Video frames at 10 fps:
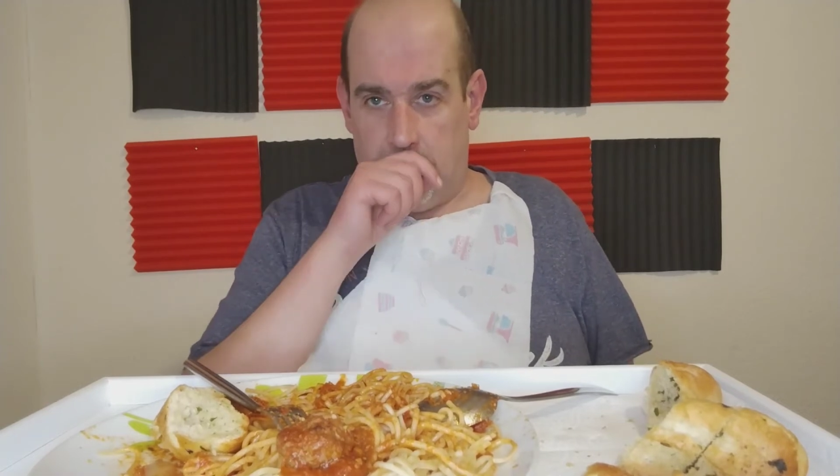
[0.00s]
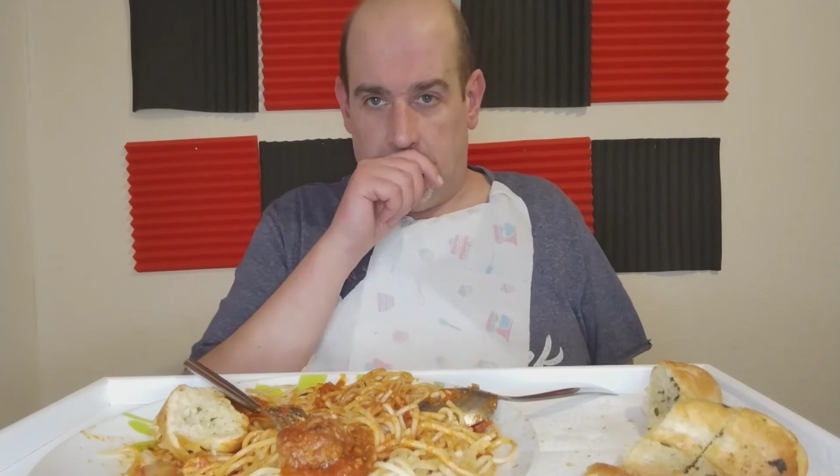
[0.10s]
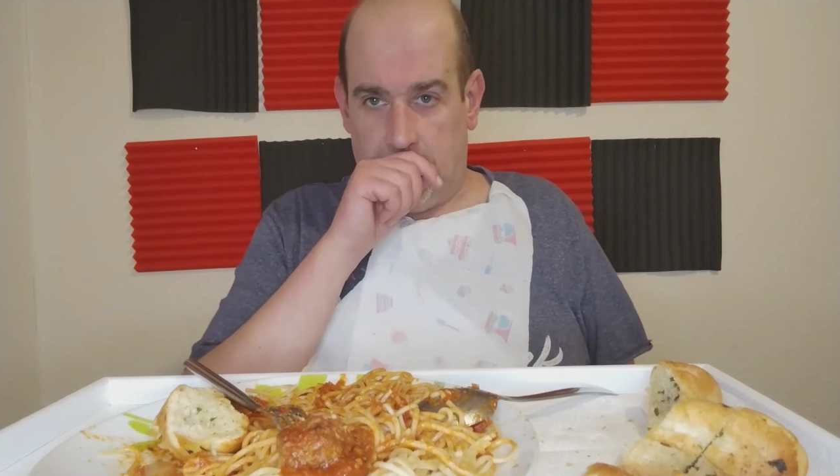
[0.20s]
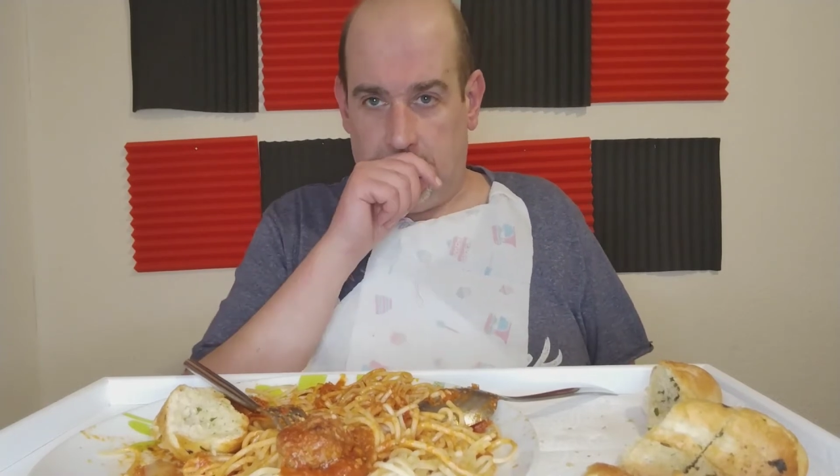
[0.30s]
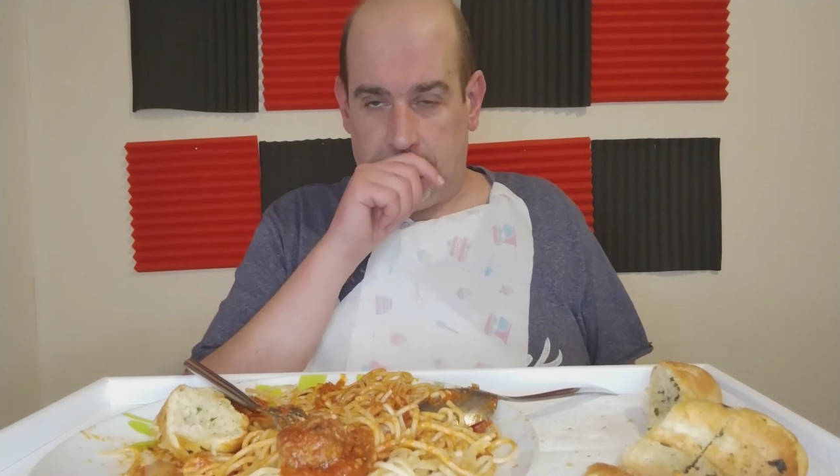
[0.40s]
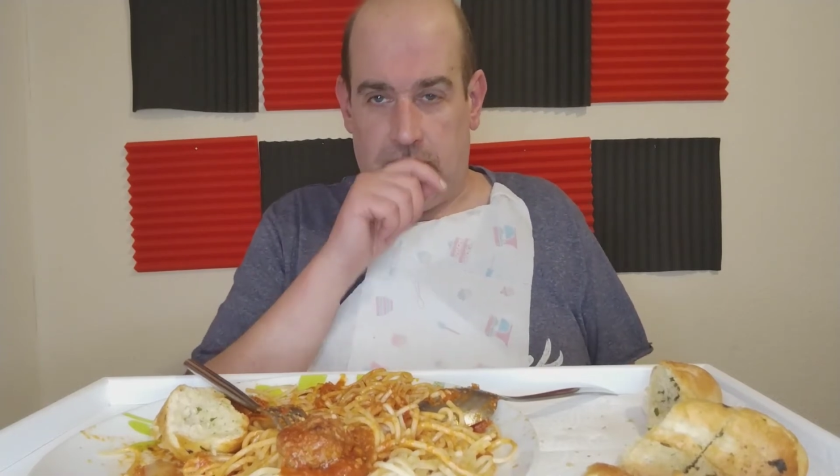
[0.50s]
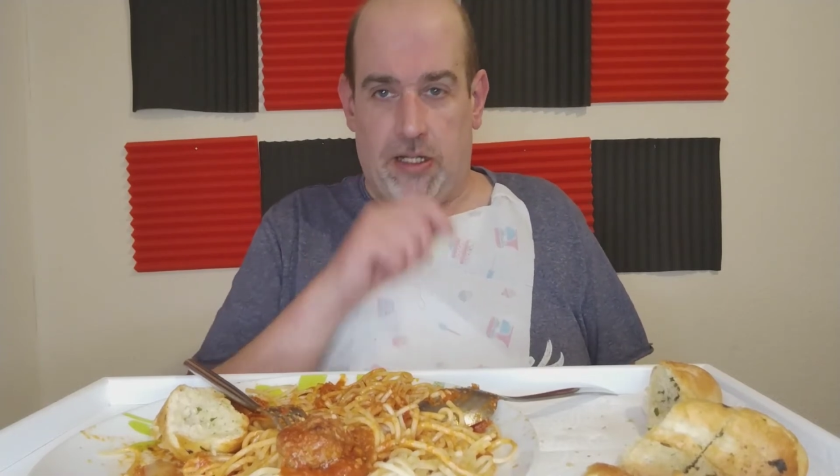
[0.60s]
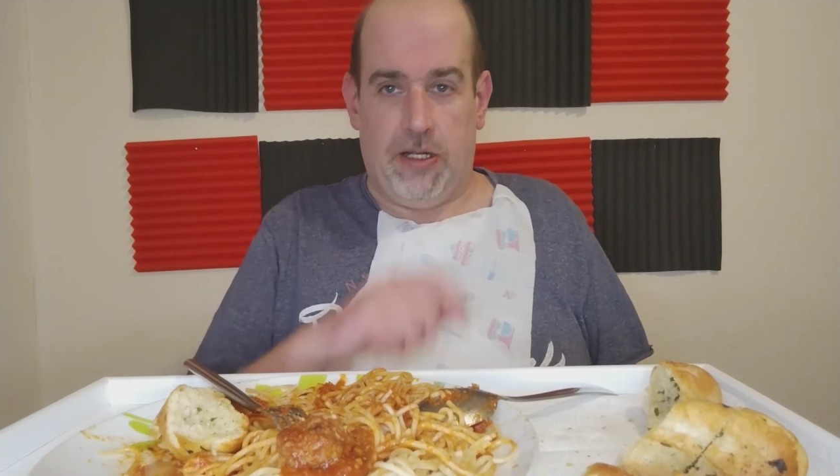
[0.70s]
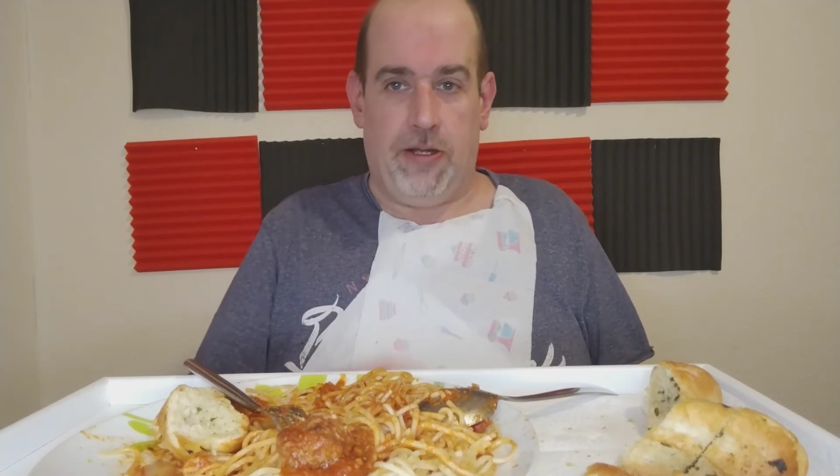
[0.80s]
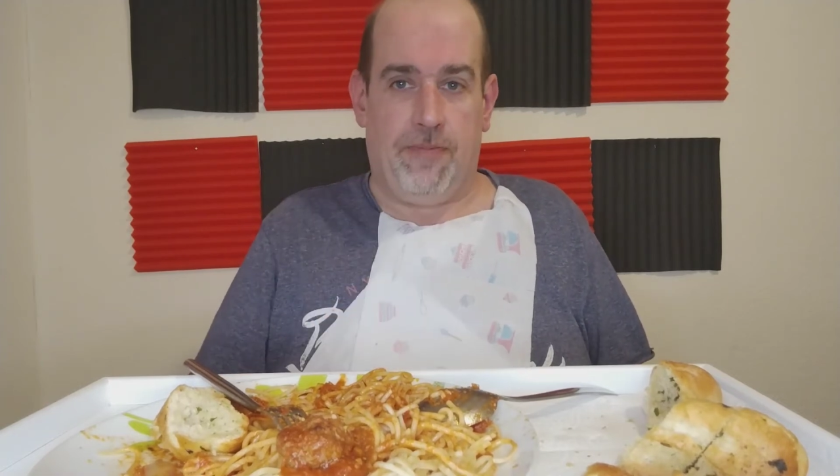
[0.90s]
No,
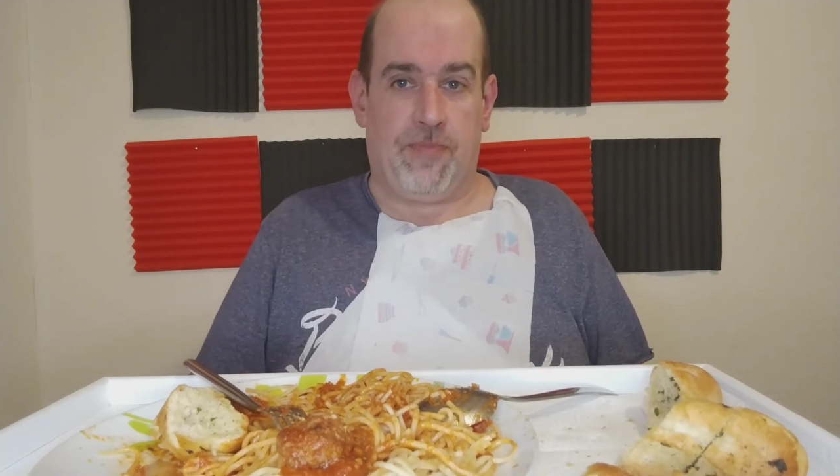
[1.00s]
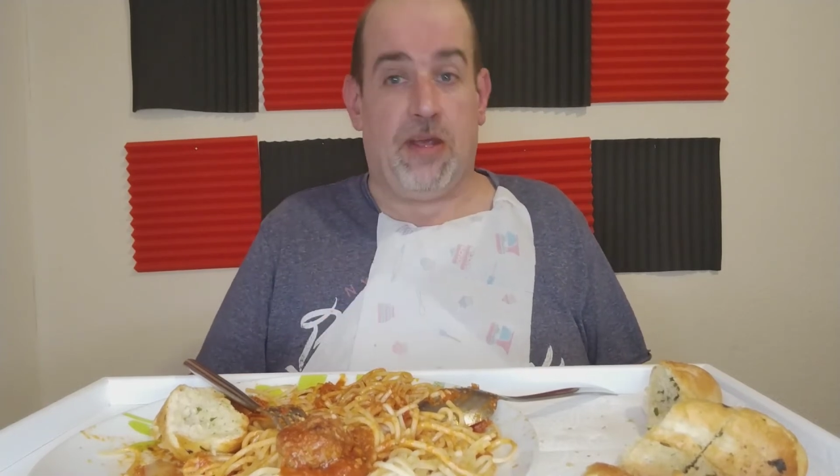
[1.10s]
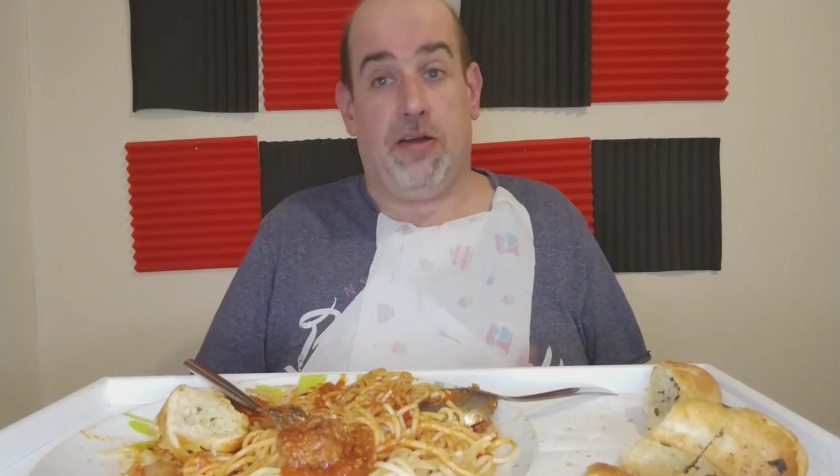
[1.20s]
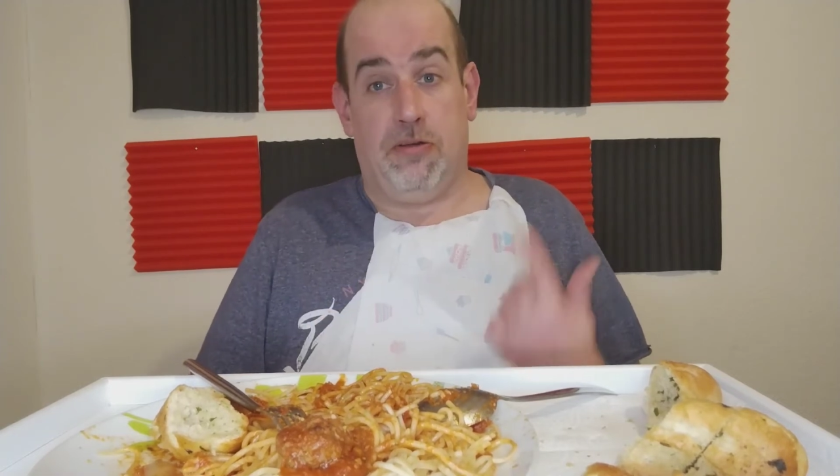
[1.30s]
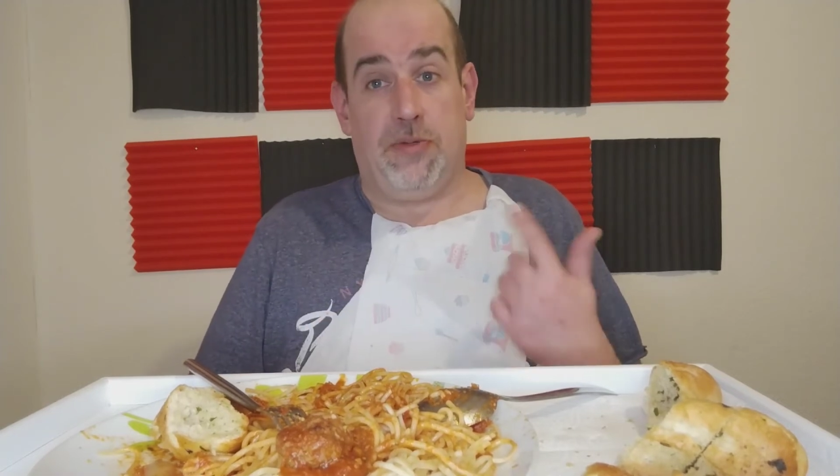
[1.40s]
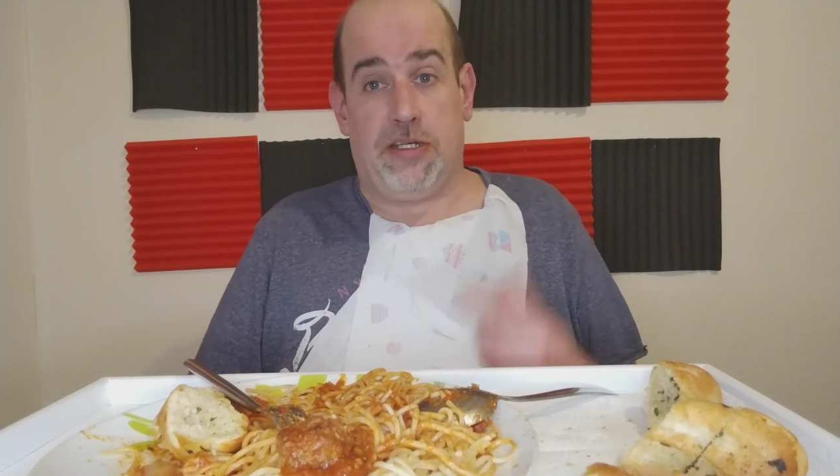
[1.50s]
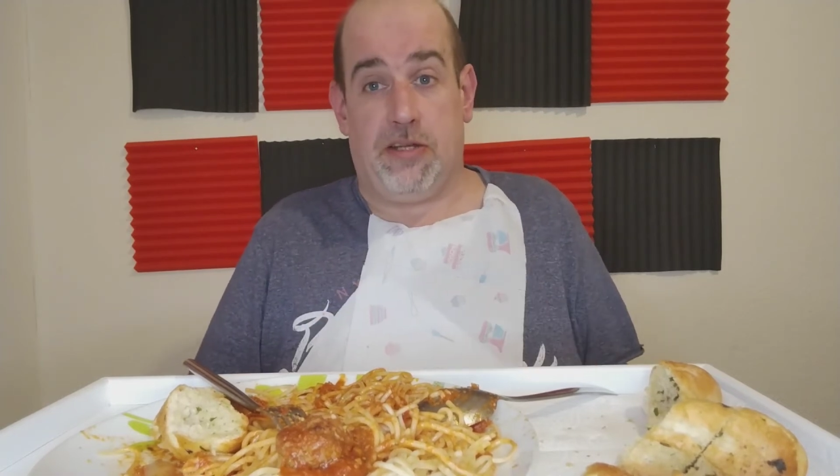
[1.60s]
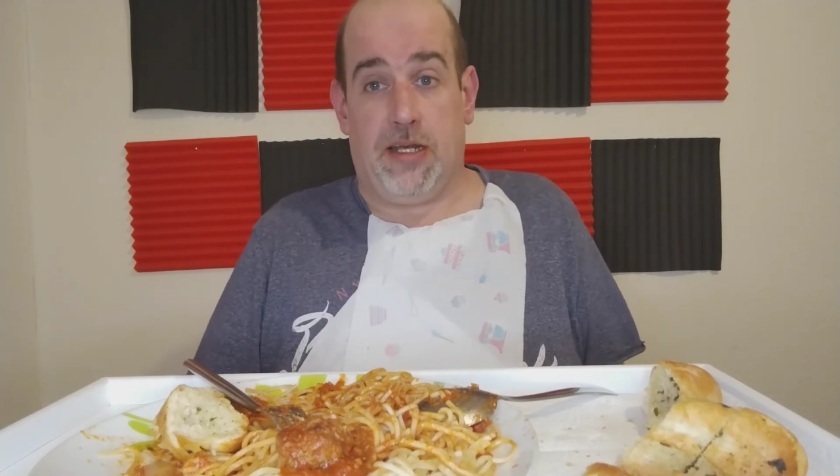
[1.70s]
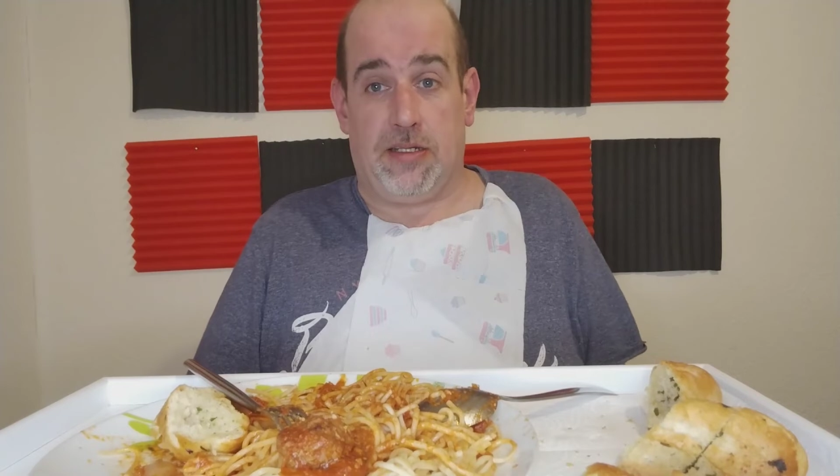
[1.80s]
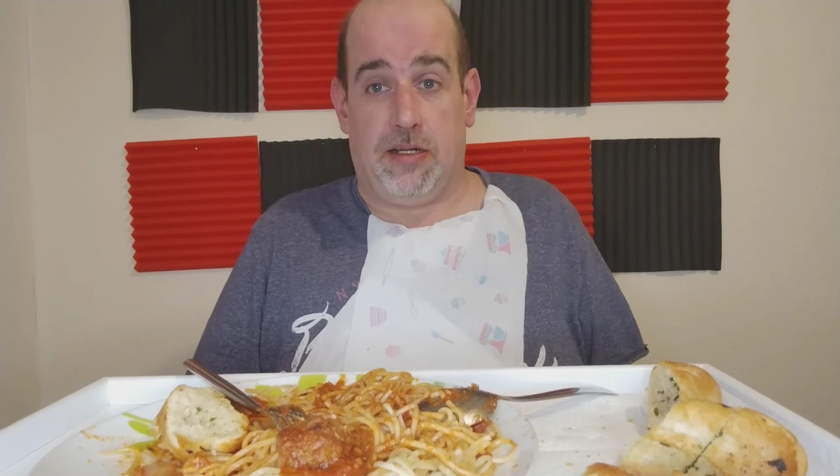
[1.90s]
I normally
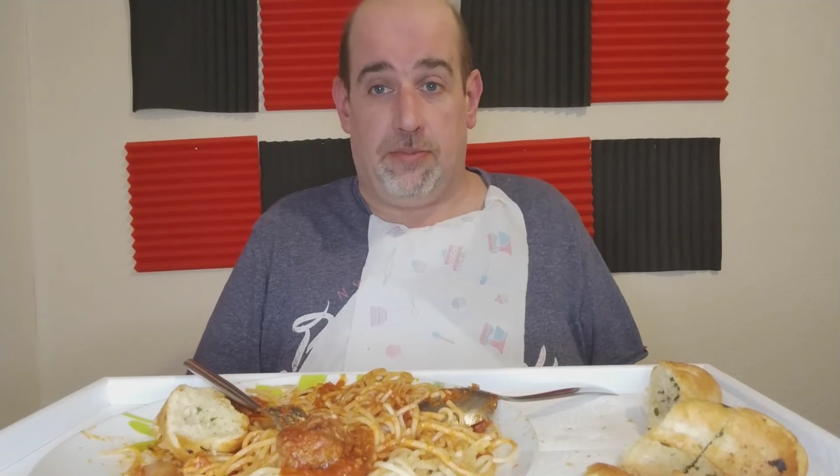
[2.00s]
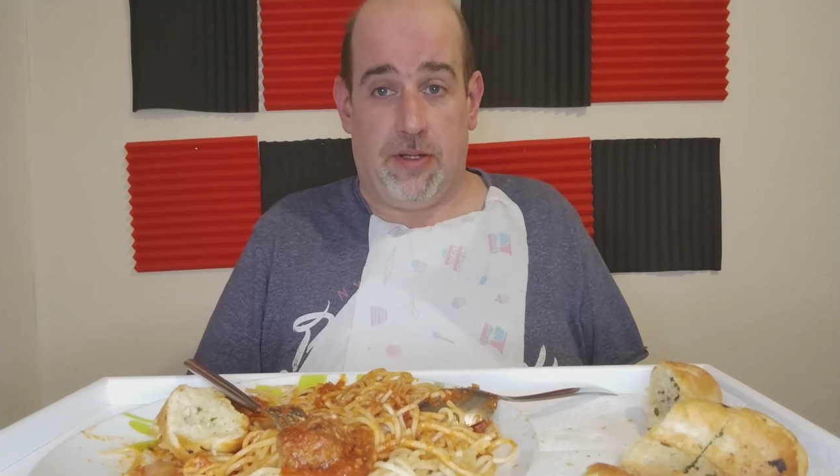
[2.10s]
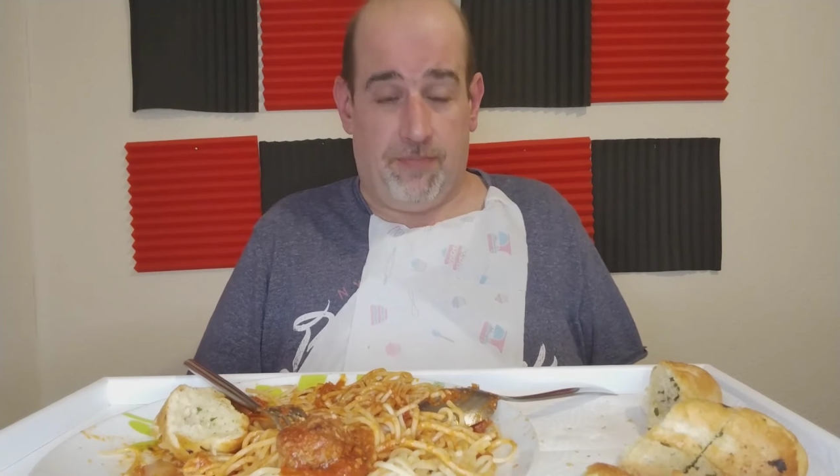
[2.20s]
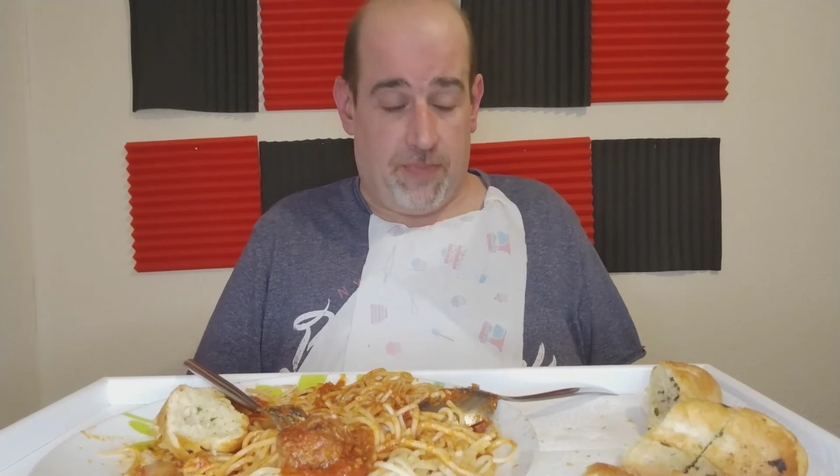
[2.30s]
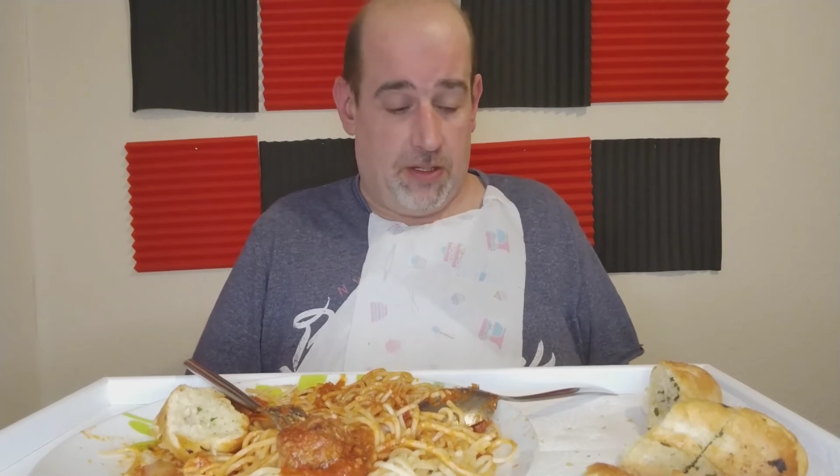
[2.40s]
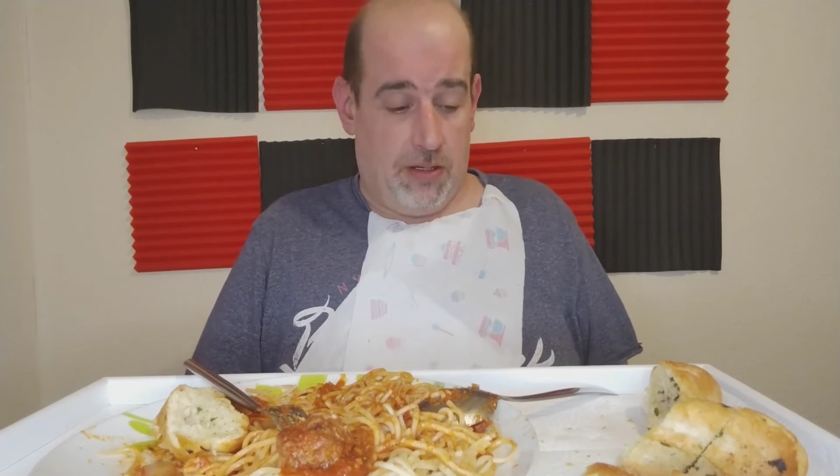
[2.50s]
do that, don't I, Matt?